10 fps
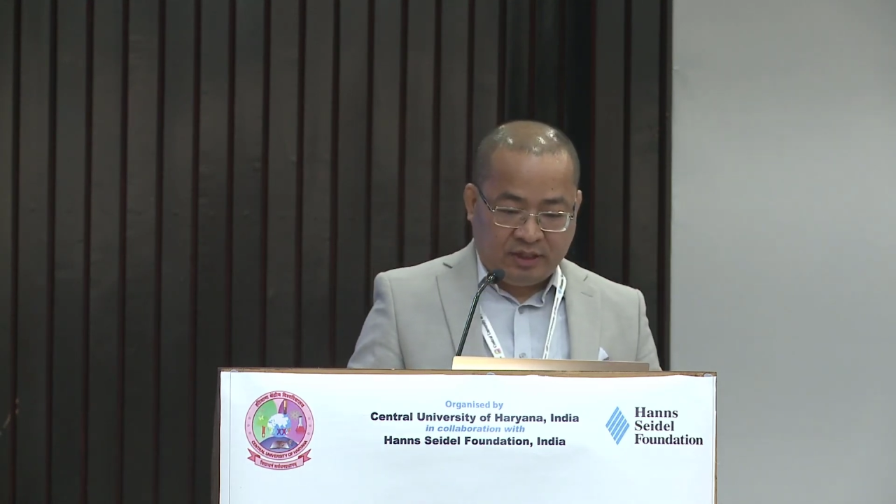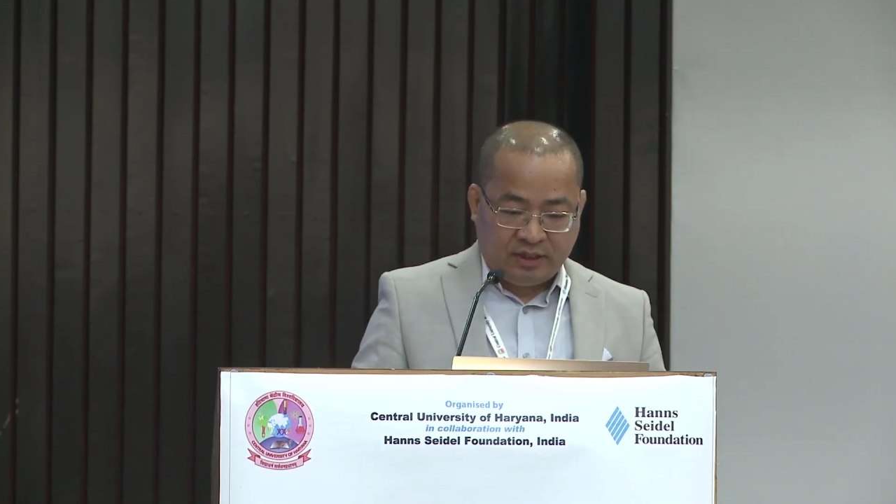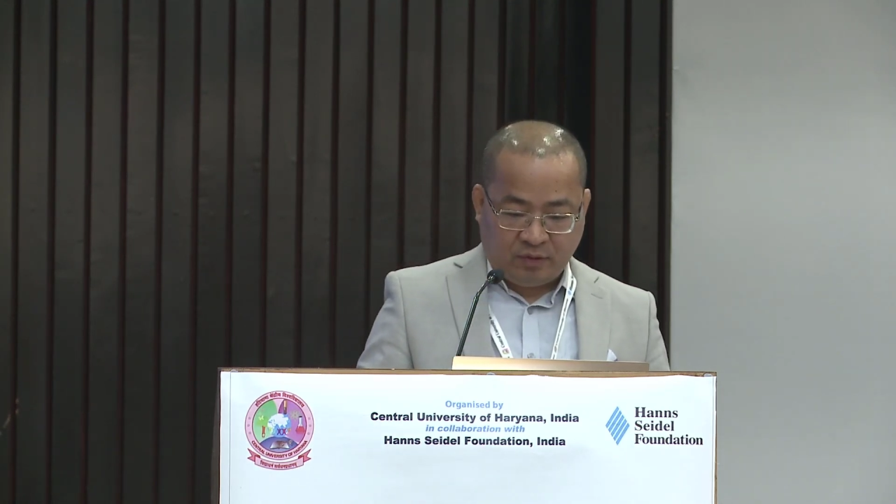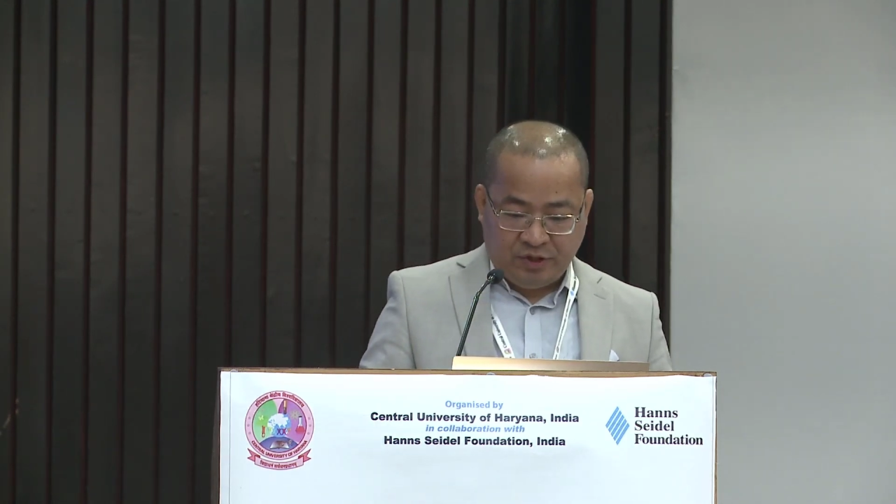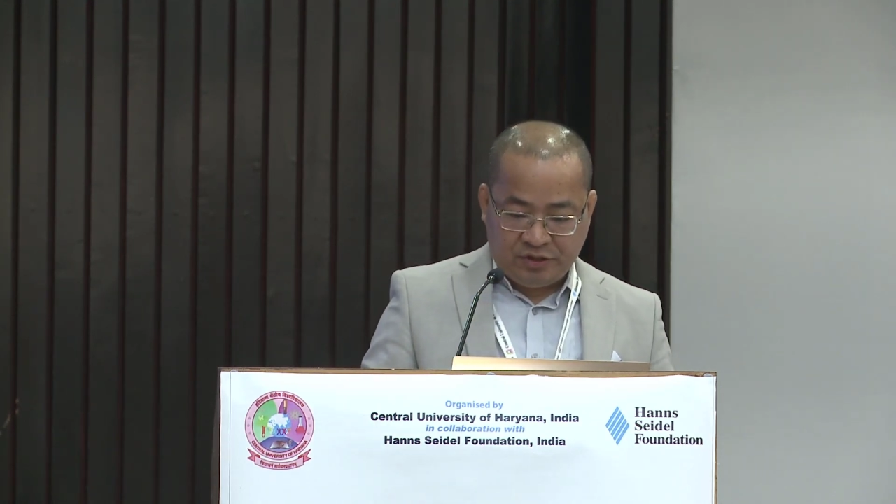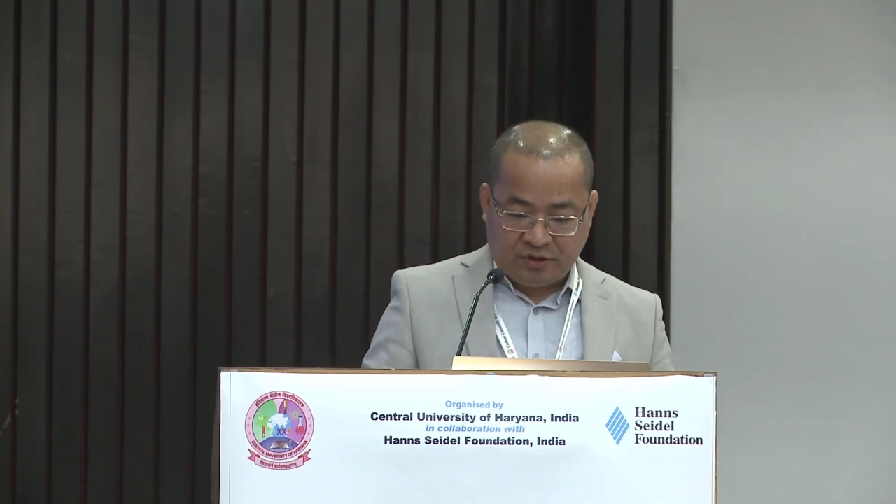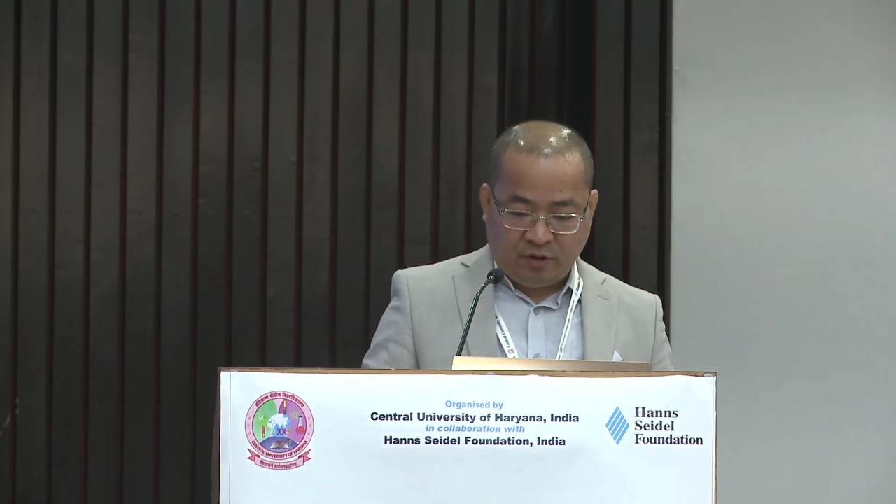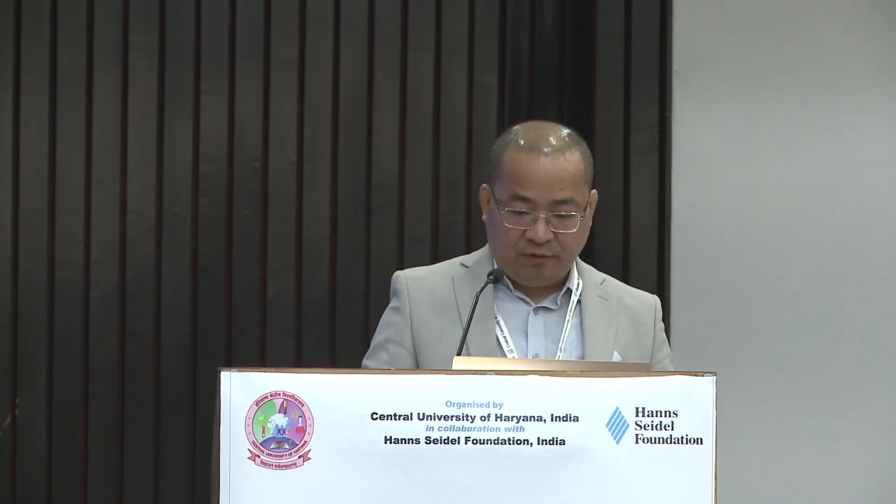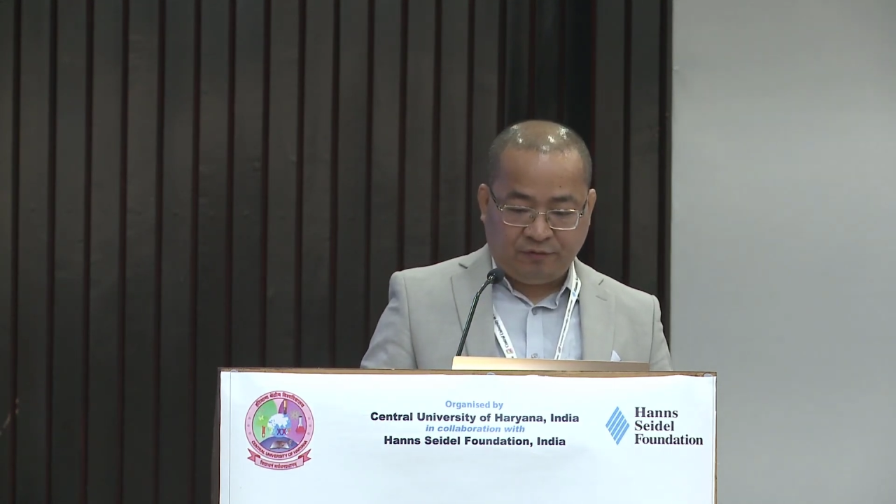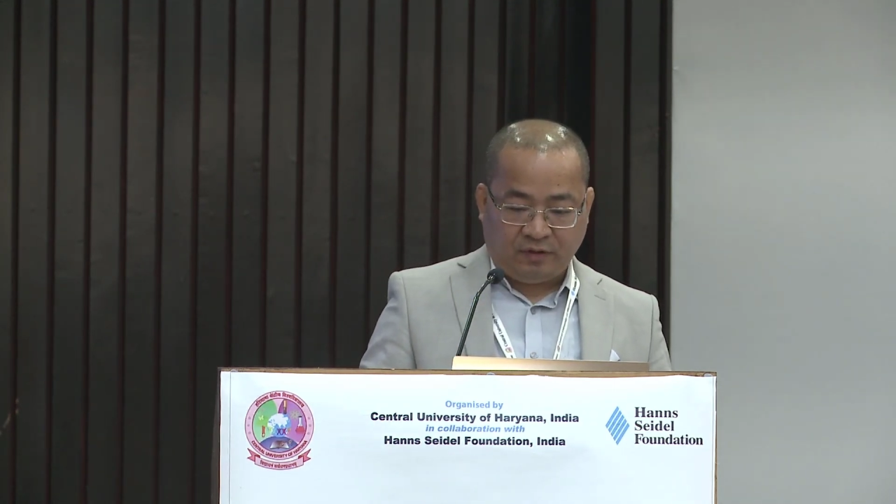the question
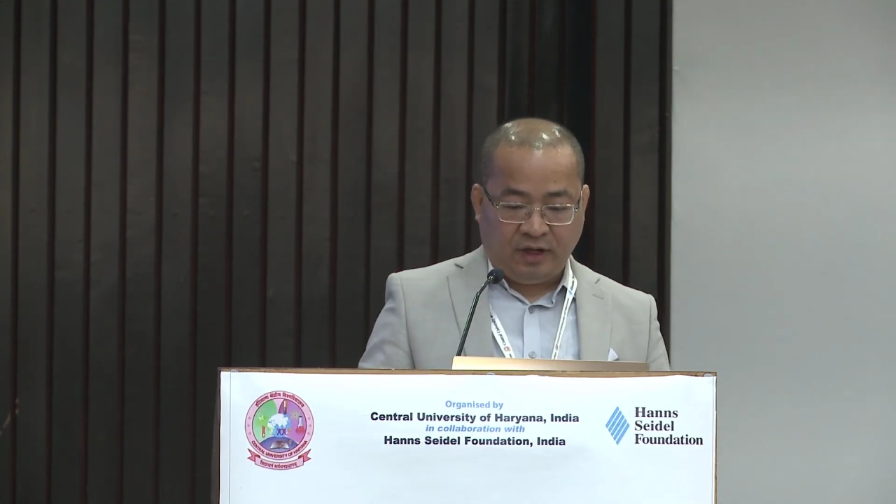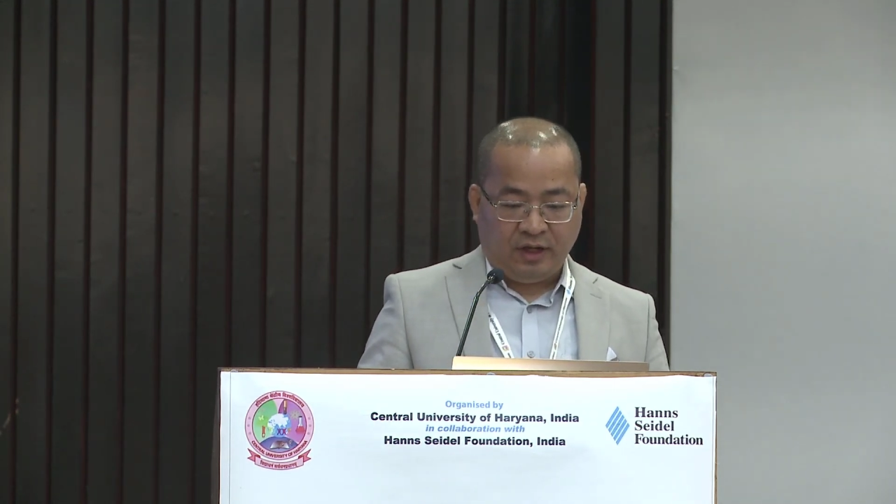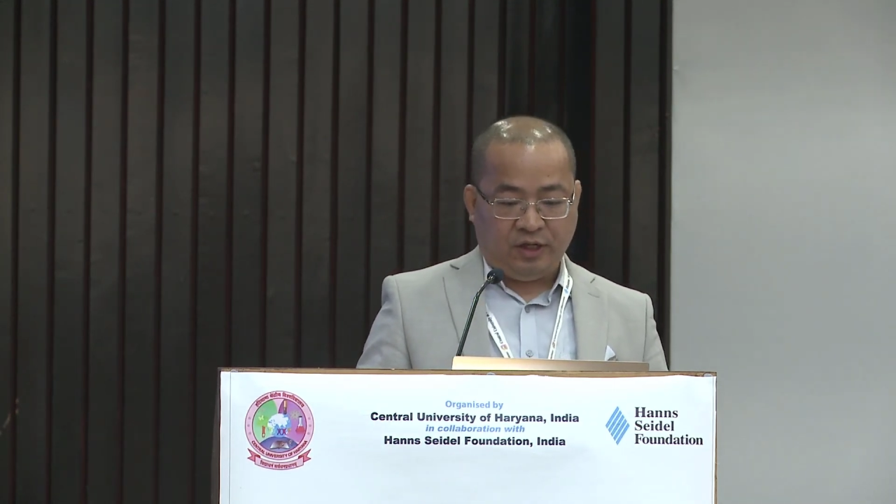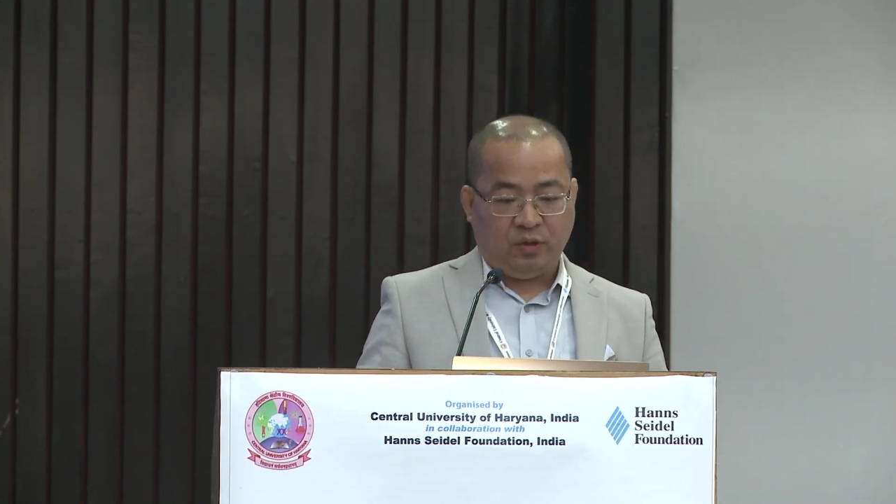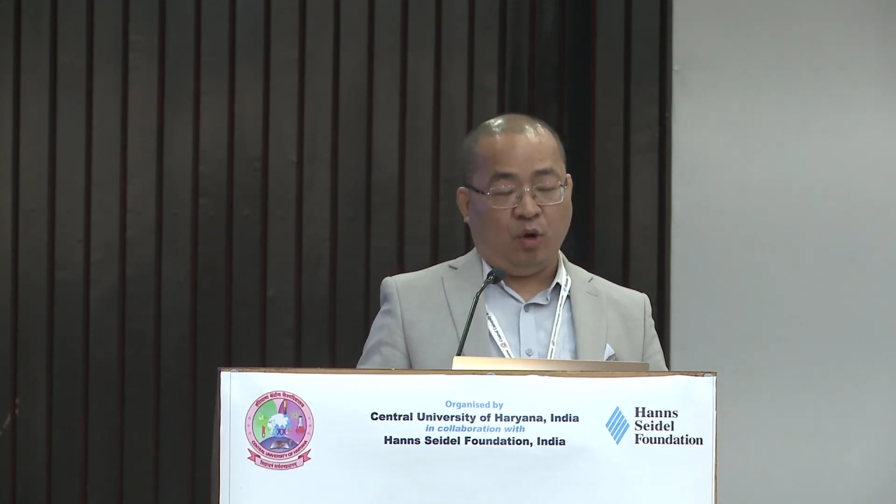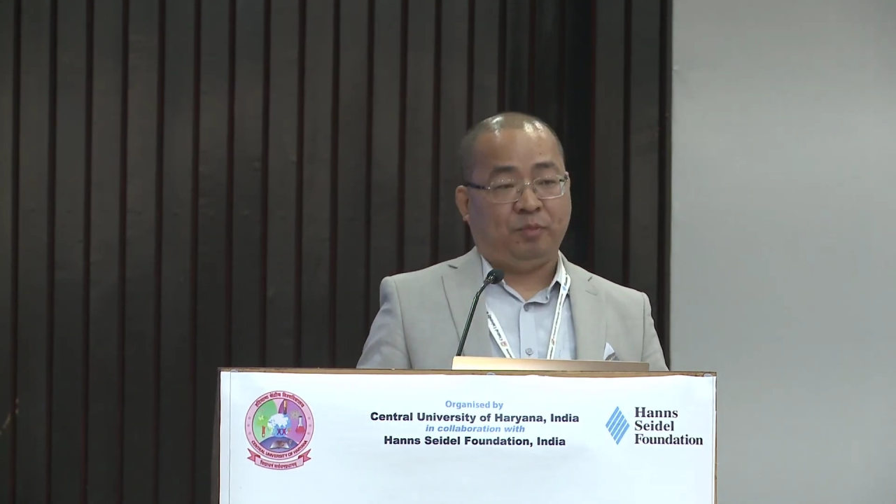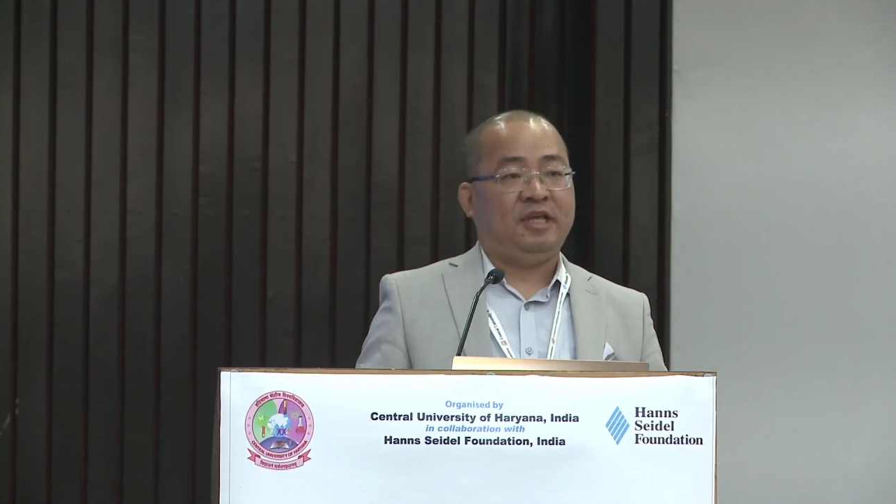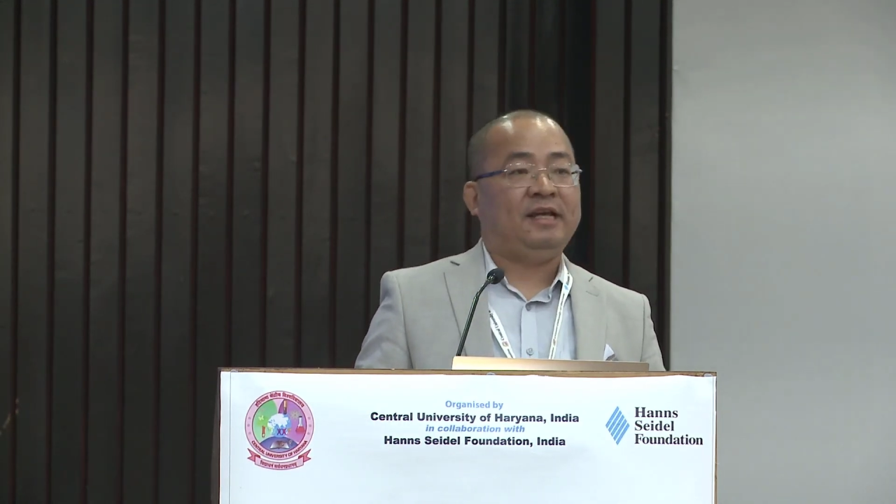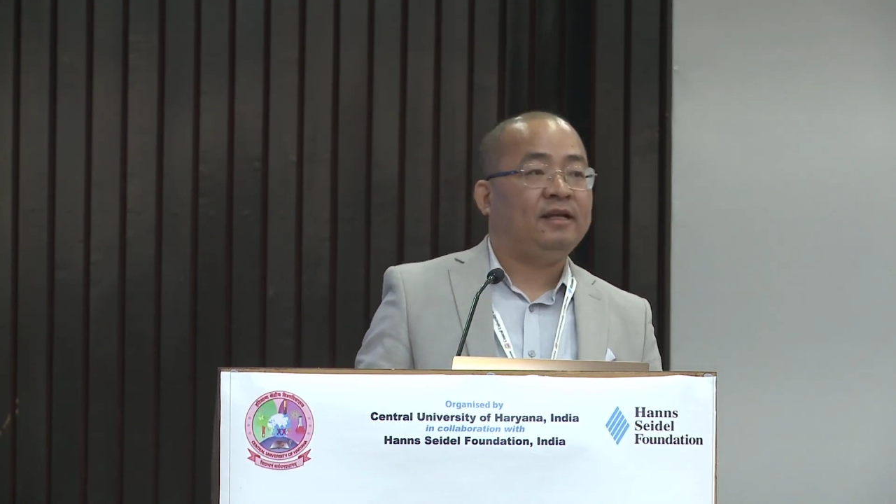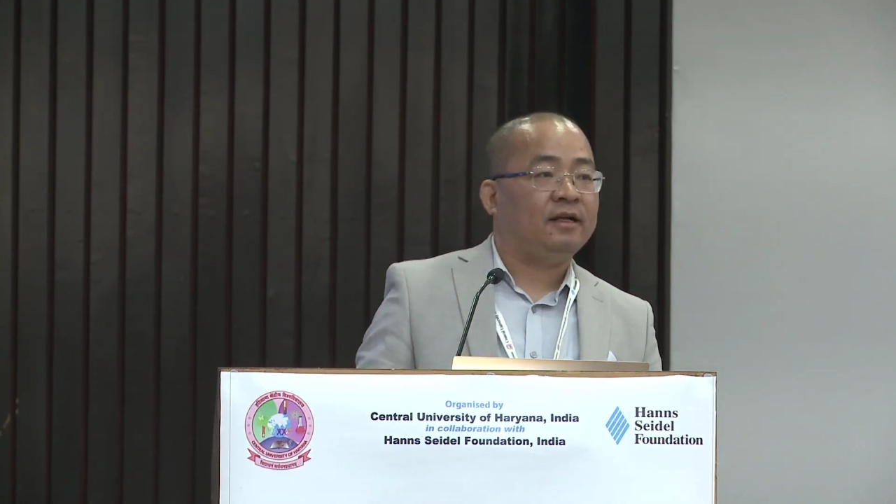of
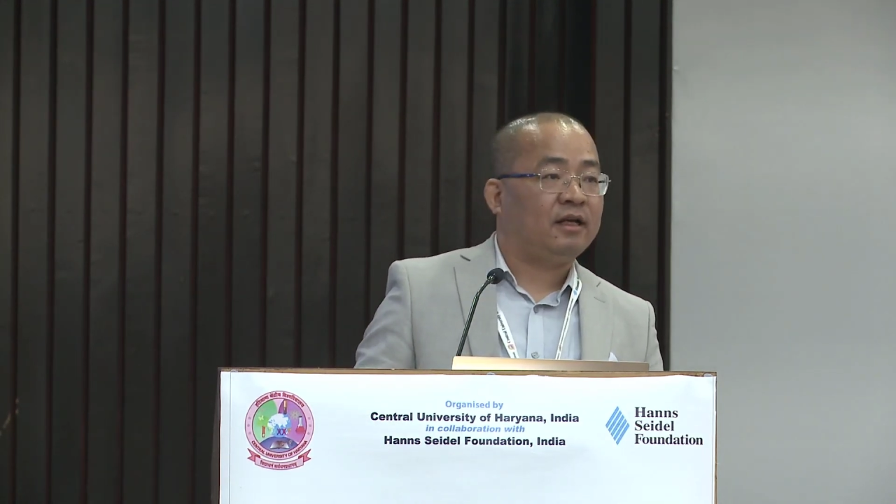obtaining